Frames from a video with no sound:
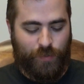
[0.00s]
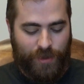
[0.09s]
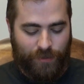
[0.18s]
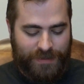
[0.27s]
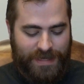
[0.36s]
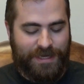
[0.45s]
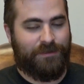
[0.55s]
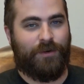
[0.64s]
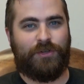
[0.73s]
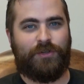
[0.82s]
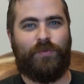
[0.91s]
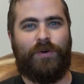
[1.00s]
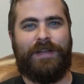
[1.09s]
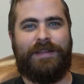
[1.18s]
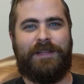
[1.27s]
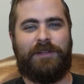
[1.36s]
We only got to verse
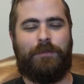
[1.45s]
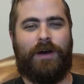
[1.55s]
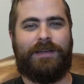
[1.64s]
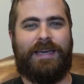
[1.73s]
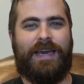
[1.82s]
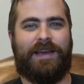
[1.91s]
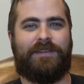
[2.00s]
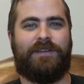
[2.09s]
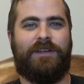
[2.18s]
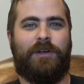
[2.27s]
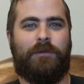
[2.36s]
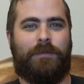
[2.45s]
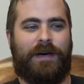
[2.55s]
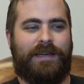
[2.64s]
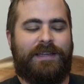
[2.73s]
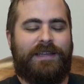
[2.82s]
1 in this podcast,
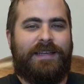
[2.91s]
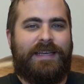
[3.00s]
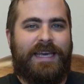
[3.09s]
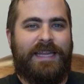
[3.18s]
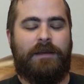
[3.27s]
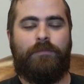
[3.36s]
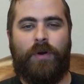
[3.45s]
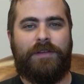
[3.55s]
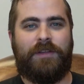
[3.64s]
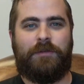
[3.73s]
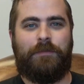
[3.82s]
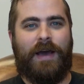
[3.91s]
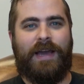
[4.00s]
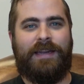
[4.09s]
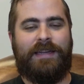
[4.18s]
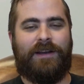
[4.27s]
but any presence
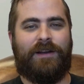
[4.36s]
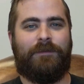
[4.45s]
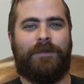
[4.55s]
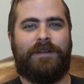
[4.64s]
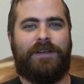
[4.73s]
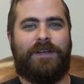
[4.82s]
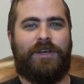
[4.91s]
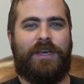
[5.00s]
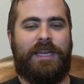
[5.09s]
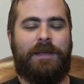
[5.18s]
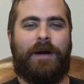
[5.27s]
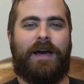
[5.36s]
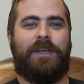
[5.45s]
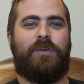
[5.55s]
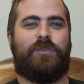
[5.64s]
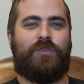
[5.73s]
pioneer, anybody
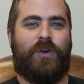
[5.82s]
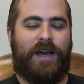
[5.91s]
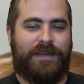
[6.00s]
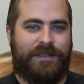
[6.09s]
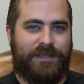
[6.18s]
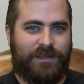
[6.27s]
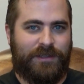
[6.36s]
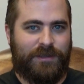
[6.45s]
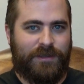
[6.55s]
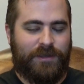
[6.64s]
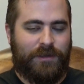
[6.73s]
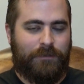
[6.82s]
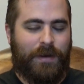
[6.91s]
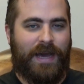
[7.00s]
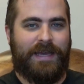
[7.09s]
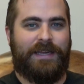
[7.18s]
who's tried to
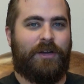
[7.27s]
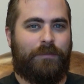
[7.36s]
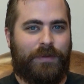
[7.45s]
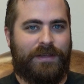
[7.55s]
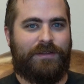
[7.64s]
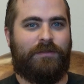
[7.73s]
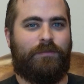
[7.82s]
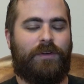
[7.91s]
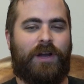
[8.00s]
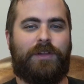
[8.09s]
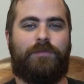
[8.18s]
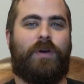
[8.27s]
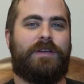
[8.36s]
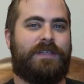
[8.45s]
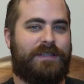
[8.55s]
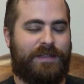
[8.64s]
pioneer a place of God's
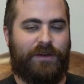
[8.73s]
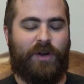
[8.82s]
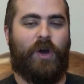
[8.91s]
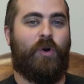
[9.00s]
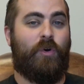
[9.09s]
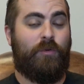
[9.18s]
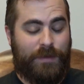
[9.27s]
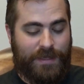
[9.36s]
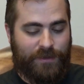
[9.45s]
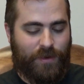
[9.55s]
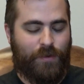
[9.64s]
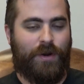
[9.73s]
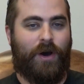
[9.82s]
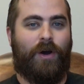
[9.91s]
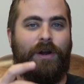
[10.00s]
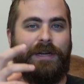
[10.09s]
presence in their home, in their own
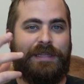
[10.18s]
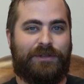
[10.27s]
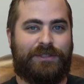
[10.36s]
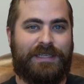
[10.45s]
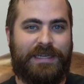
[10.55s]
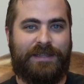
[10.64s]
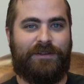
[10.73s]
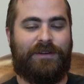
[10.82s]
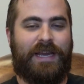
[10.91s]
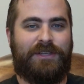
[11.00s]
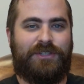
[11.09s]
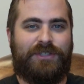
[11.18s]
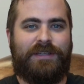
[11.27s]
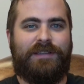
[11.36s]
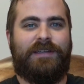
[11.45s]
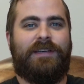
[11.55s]
heart, in their city, in their
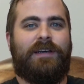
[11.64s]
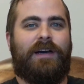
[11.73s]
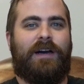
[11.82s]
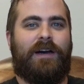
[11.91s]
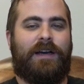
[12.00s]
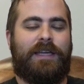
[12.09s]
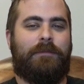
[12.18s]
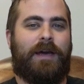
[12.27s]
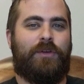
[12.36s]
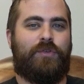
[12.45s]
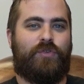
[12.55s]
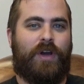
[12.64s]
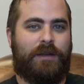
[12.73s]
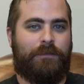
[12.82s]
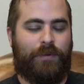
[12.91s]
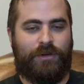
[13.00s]
nation, anybody who's
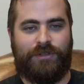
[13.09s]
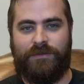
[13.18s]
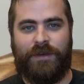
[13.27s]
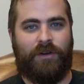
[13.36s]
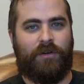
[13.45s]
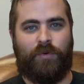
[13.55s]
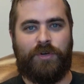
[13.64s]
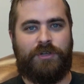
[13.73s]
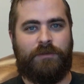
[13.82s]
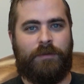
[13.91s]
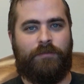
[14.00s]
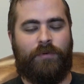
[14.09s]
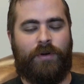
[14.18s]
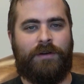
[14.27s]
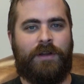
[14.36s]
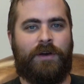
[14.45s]
tried to persevere in worship and
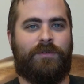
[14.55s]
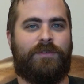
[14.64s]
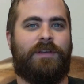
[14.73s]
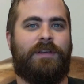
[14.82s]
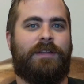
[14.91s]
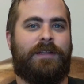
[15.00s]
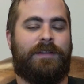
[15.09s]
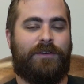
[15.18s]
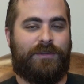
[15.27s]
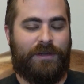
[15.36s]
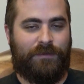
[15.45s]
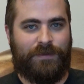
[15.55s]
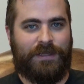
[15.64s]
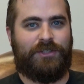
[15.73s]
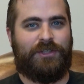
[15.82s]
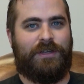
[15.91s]
prayer knows that there's an
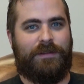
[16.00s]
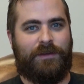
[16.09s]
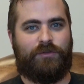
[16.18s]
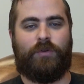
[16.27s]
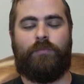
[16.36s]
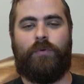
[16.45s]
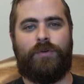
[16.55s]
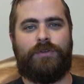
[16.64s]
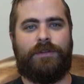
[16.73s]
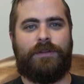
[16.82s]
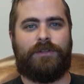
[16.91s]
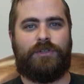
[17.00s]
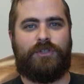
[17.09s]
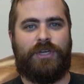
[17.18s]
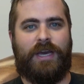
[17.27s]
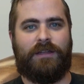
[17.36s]
affliction and there's a reproach and there's a
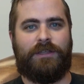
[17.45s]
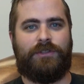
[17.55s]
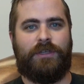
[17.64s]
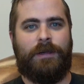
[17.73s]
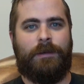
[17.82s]
challenge